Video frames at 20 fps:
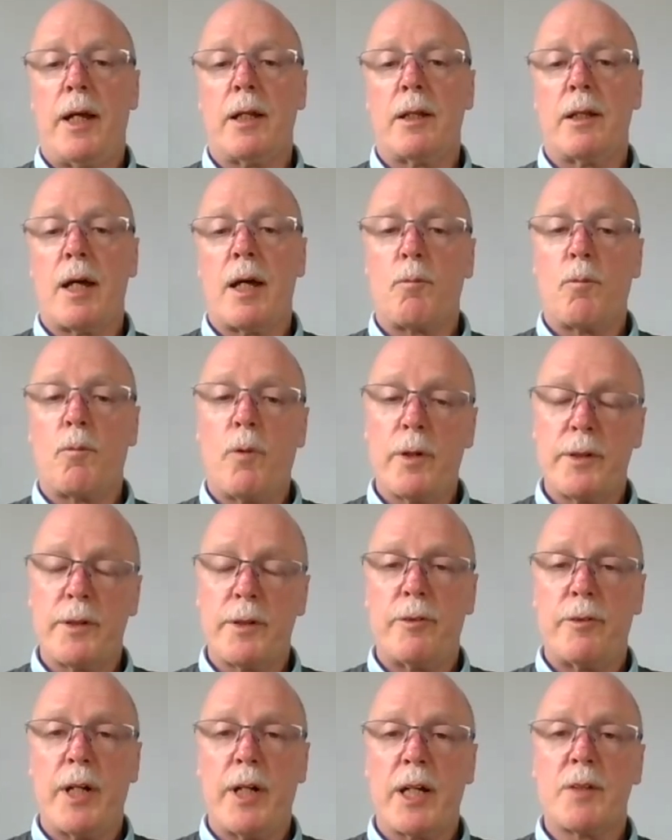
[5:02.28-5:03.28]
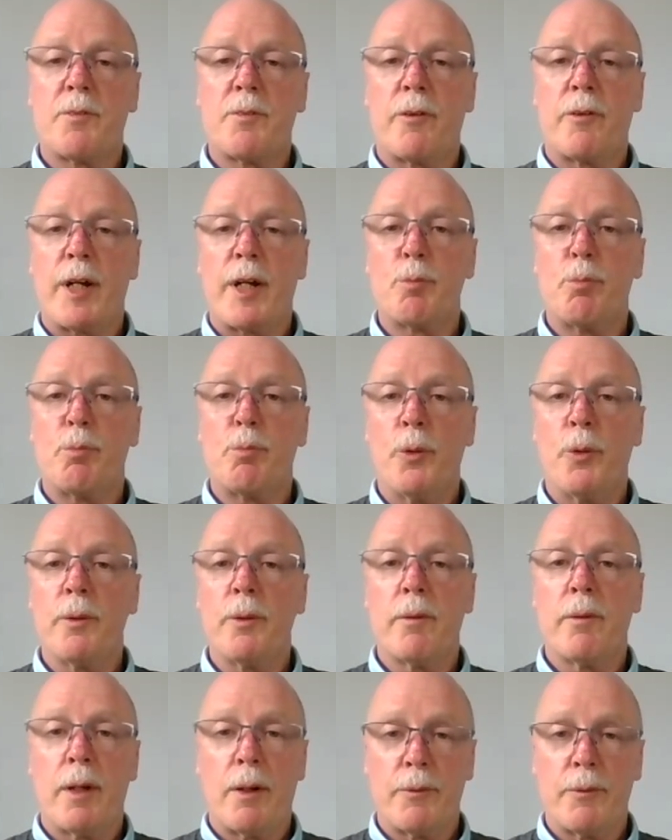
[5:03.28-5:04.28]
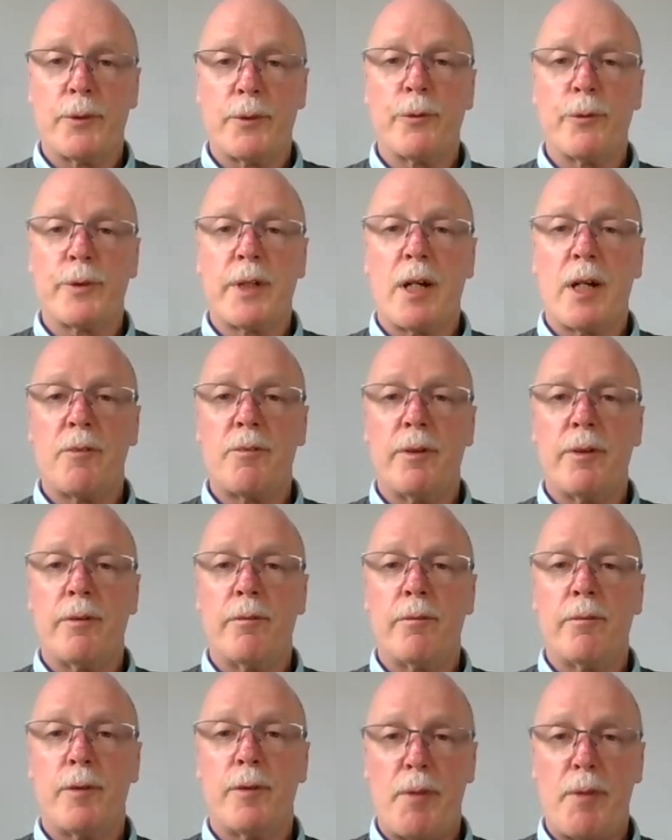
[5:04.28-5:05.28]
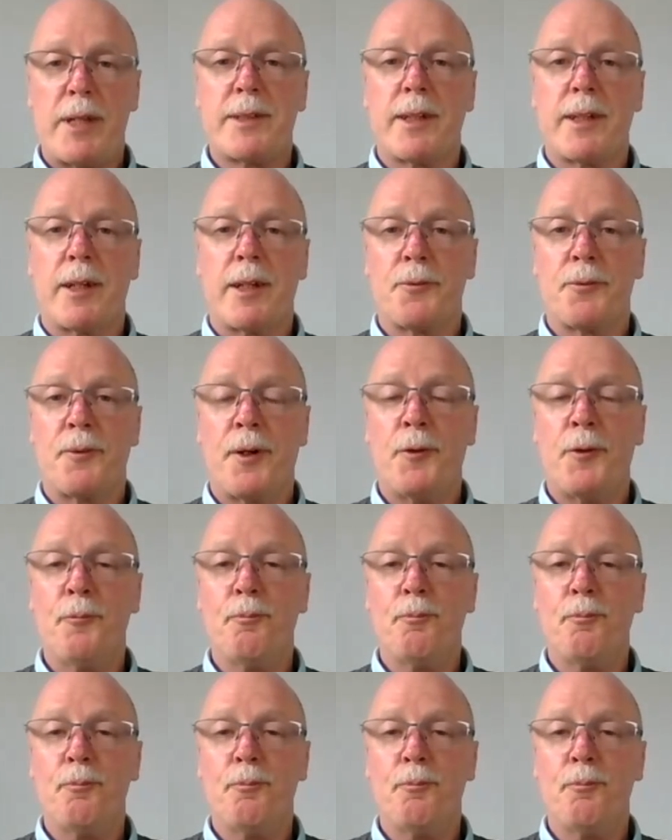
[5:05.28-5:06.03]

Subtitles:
that wasn't just for export, that was also for domestic as well.